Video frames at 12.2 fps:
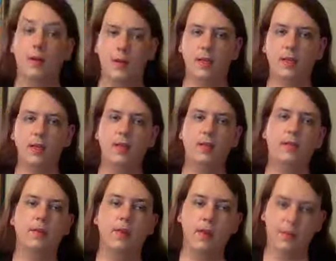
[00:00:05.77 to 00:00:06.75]
Hello,
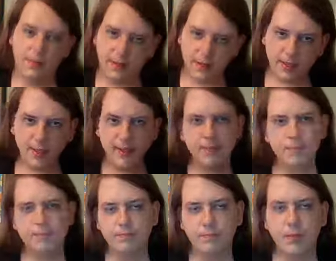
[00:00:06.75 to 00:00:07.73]
and today
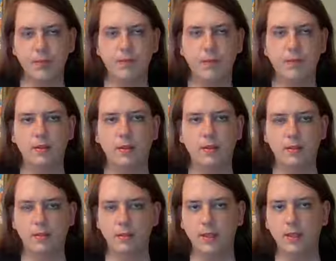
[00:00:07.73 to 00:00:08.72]
I'm going to be
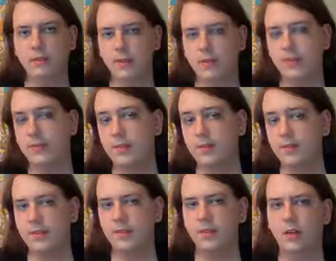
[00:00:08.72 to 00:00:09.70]
talking about the
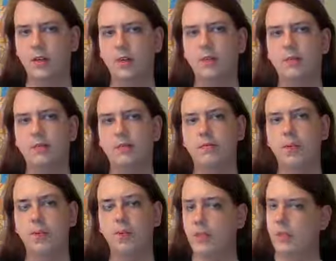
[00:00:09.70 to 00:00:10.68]
subject of
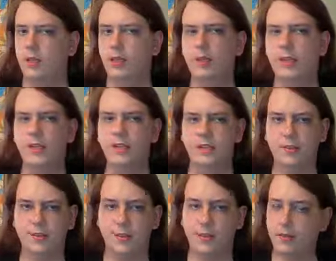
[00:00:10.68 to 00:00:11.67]
location
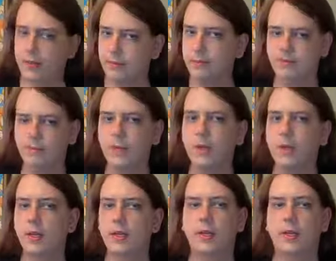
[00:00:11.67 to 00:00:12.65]
sharing.
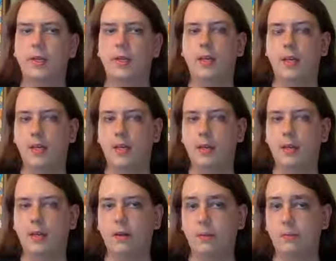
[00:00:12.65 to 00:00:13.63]
The idea
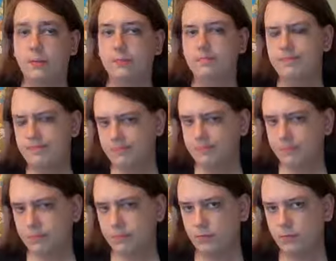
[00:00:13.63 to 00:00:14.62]
of
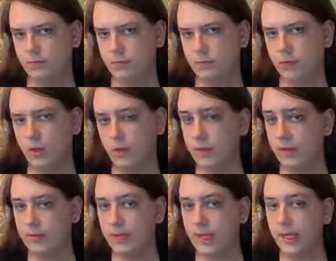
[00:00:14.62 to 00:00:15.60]

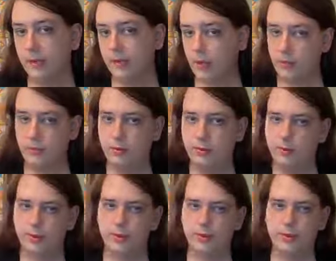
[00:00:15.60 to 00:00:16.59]
with a phone
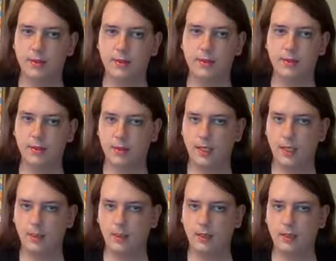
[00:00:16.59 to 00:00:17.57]
or
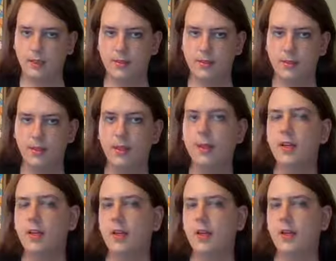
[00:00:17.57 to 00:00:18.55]
tablet,
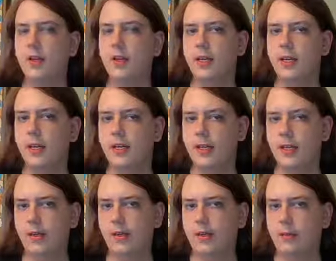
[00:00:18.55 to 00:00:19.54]
the
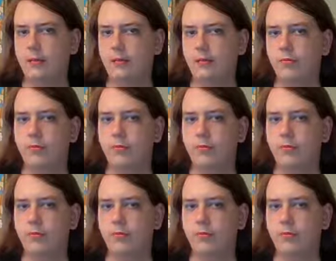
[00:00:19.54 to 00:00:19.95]
idea of,